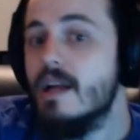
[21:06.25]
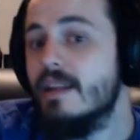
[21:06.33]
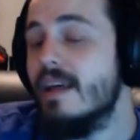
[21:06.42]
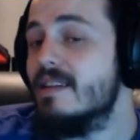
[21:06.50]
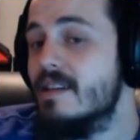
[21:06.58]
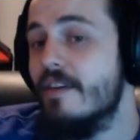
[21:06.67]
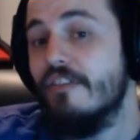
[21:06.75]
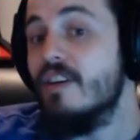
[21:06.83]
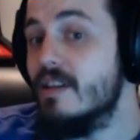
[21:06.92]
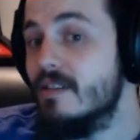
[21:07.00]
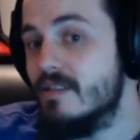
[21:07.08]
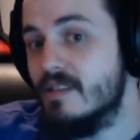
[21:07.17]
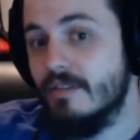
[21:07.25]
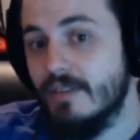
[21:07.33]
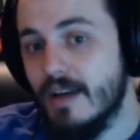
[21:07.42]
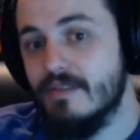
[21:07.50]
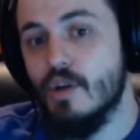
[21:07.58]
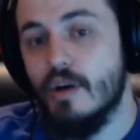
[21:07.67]
That's if he
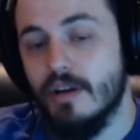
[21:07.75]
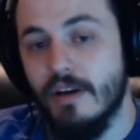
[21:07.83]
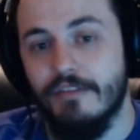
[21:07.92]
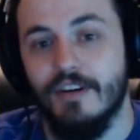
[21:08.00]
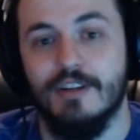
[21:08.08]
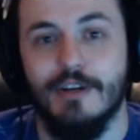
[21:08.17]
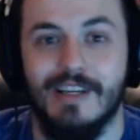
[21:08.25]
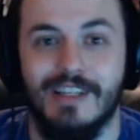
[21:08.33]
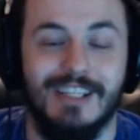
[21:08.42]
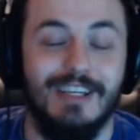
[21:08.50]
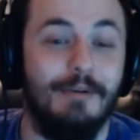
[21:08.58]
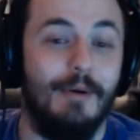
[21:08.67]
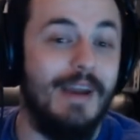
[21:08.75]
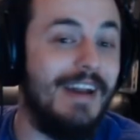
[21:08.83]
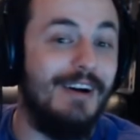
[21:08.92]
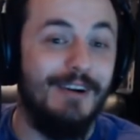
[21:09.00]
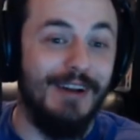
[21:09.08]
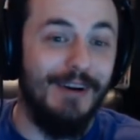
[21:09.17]
survives long enough for Injustice 2. We
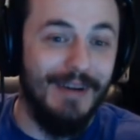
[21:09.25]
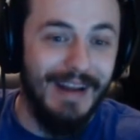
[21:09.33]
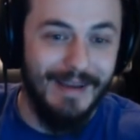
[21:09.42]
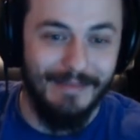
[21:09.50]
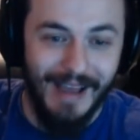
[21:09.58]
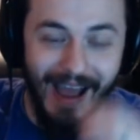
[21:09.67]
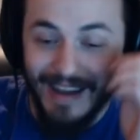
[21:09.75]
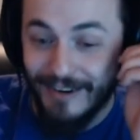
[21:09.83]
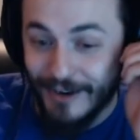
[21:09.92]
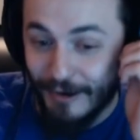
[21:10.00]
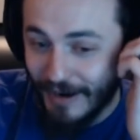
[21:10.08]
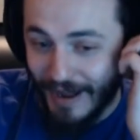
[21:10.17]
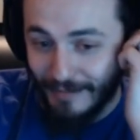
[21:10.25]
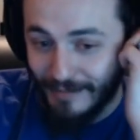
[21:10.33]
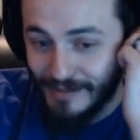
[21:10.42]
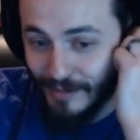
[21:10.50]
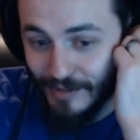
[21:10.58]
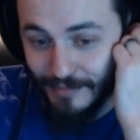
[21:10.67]
don't know what happens. I don't know what
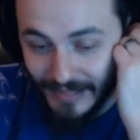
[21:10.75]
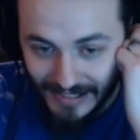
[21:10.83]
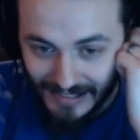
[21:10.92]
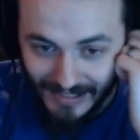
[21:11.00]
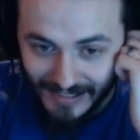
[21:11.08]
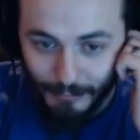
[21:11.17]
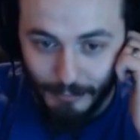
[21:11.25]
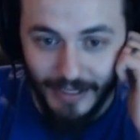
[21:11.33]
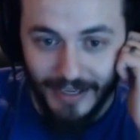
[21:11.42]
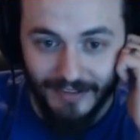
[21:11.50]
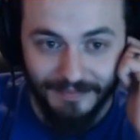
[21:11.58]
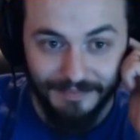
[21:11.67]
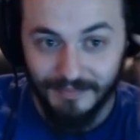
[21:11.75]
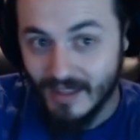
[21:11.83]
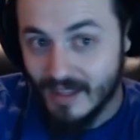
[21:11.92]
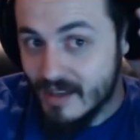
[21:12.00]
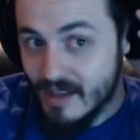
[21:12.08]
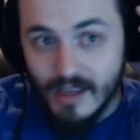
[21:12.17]
happens with him. But yeah.
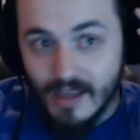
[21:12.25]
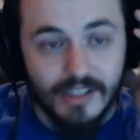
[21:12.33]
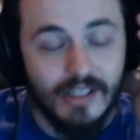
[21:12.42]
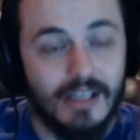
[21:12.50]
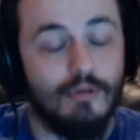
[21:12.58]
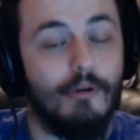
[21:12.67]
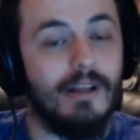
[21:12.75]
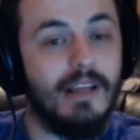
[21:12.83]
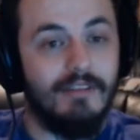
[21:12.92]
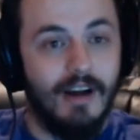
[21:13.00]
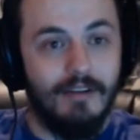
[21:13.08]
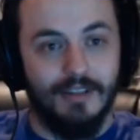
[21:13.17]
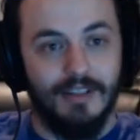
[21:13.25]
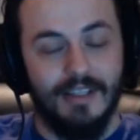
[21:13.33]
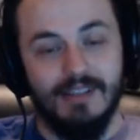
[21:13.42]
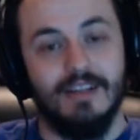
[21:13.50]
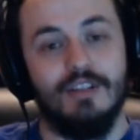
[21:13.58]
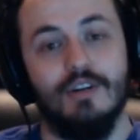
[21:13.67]
So that's where we leave off with
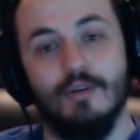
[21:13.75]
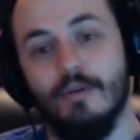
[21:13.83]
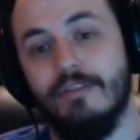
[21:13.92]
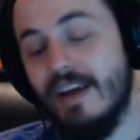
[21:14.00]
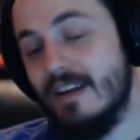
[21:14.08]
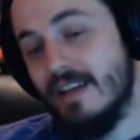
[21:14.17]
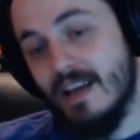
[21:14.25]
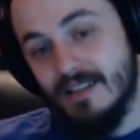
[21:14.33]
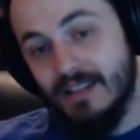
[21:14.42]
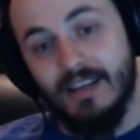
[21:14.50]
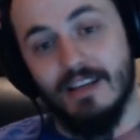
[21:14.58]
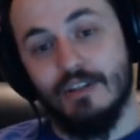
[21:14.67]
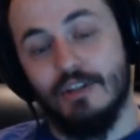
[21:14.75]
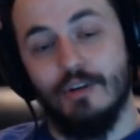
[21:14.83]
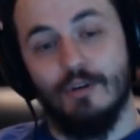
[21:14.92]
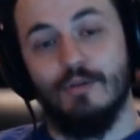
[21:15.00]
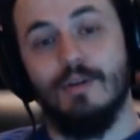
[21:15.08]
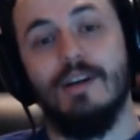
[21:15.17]
this issue. Fantastic
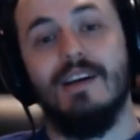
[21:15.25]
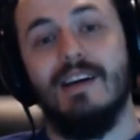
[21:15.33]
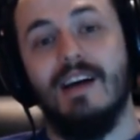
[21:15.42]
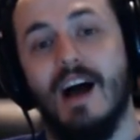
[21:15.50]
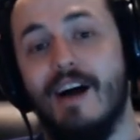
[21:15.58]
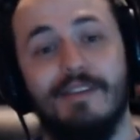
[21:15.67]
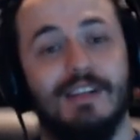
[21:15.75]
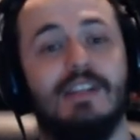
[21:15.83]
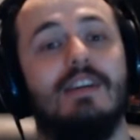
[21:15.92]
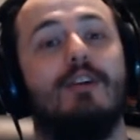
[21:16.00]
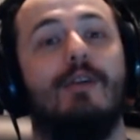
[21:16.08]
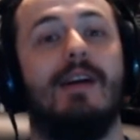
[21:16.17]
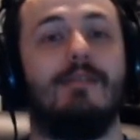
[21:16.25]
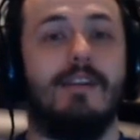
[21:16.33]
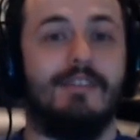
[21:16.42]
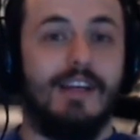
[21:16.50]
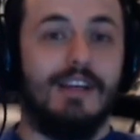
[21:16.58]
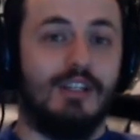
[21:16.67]
issue. Obviously a great
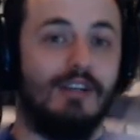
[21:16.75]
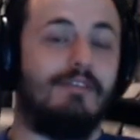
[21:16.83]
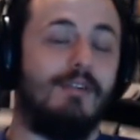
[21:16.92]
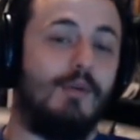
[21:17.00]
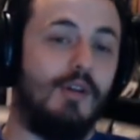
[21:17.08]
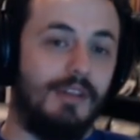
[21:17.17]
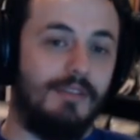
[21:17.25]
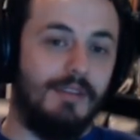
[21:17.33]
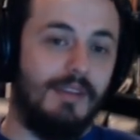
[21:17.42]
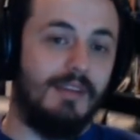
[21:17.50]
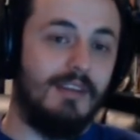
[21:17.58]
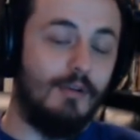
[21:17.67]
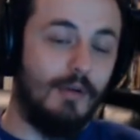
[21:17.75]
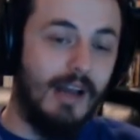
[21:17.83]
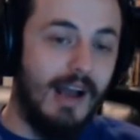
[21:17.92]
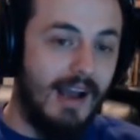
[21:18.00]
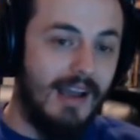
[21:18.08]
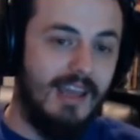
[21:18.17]
revelation for both you and
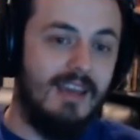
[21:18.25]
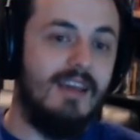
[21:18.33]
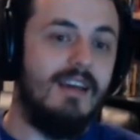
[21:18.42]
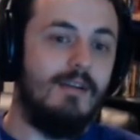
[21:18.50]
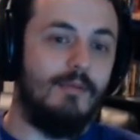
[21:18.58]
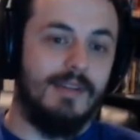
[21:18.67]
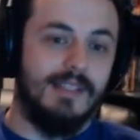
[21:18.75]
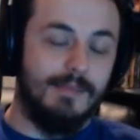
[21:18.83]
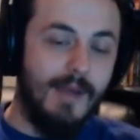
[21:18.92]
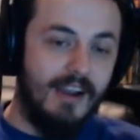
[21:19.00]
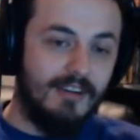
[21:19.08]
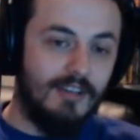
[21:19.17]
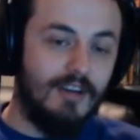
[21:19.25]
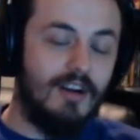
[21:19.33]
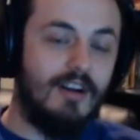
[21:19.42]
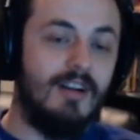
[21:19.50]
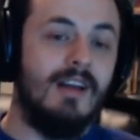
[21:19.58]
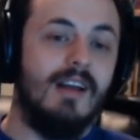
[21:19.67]
I with
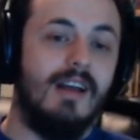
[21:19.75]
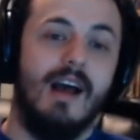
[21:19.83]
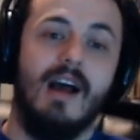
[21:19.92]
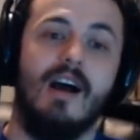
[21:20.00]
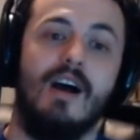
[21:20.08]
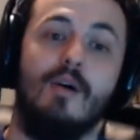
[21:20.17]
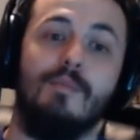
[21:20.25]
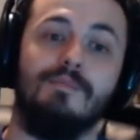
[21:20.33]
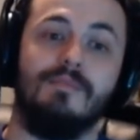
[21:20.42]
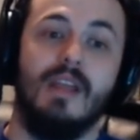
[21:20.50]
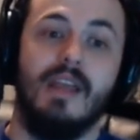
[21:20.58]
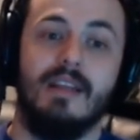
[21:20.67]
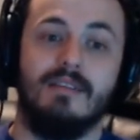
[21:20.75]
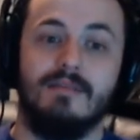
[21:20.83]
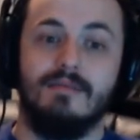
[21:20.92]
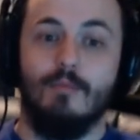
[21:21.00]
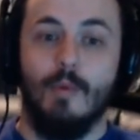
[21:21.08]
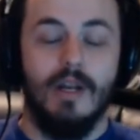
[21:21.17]
Spectre.
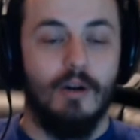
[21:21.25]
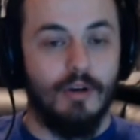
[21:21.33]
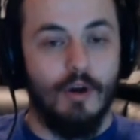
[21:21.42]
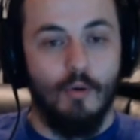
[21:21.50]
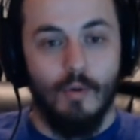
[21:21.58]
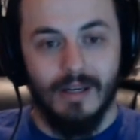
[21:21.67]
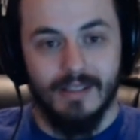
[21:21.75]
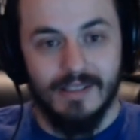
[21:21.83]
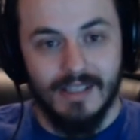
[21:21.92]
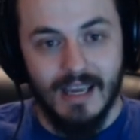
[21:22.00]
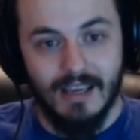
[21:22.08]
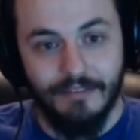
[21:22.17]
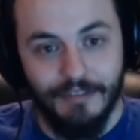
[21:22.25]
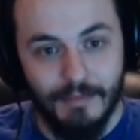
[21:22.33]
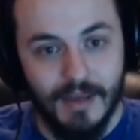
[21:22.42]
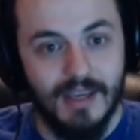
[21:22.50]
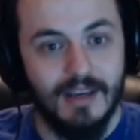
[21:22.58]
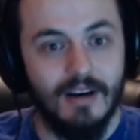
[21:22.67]
We don't know where it's taken from
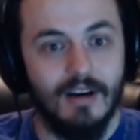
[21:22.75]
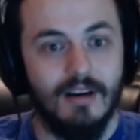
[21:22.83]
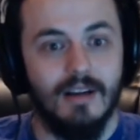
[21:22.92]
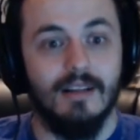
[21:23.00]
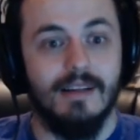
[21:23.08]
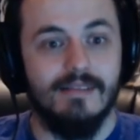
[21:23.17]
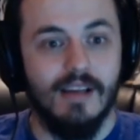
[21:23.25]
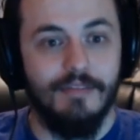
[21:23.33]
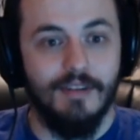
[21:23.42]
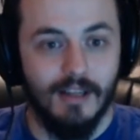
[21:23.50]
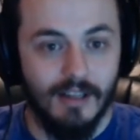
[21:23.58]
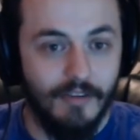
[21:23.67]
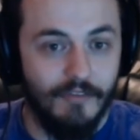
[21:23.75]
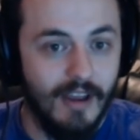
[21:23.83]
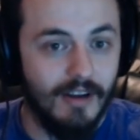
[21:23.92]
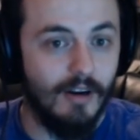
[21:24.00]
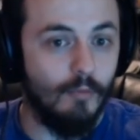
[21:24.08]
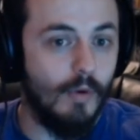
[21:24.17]
here. It leaves off in a
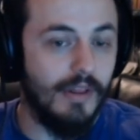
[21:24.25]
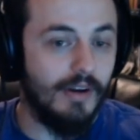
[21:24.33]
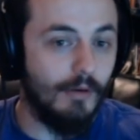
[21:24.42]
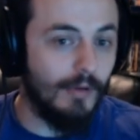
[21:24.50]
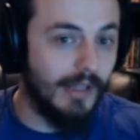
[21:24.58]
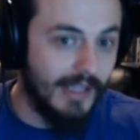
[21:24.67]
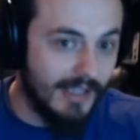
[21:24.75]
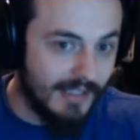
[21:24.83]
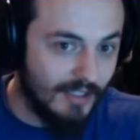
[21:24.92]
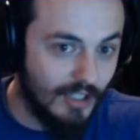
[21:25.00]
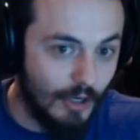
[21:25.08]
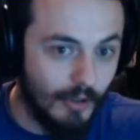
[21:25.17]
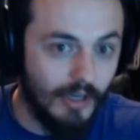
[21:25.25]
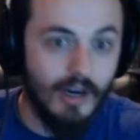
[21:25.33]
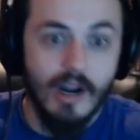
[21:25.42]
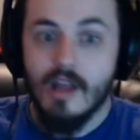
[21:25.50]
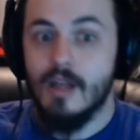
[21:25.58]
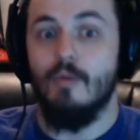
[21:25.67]
cliffhanger on whether it really is the
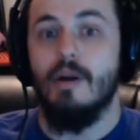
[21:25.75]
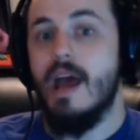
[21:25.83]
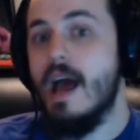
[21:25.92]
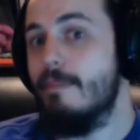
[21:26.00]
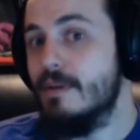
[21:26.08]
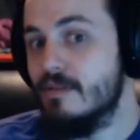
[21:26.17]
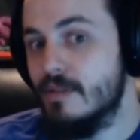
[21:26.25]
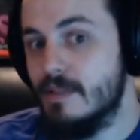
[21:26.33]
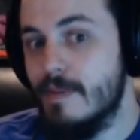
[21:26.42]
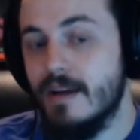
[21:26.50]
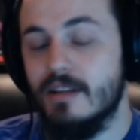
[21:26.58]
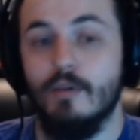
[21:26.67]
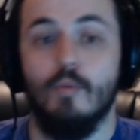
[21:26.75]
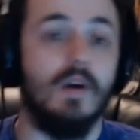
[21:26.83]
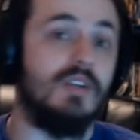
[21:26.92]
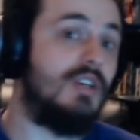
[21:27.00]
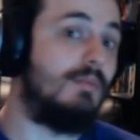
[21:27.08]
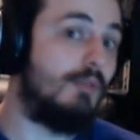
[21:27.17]
Joker. What happens with Spectre?
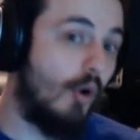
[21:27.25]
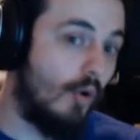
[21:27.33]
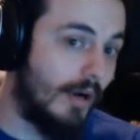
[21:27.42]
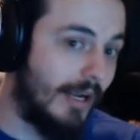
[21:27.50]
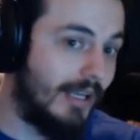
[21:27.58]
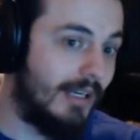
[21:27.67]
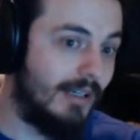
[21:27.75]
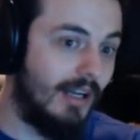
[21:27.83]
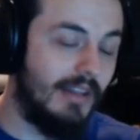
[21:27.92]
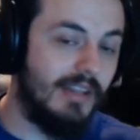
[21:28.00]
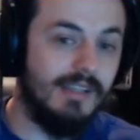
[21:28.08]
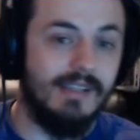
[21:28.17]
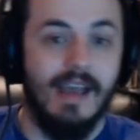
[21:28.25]
Where's Jim Corrigan in all this?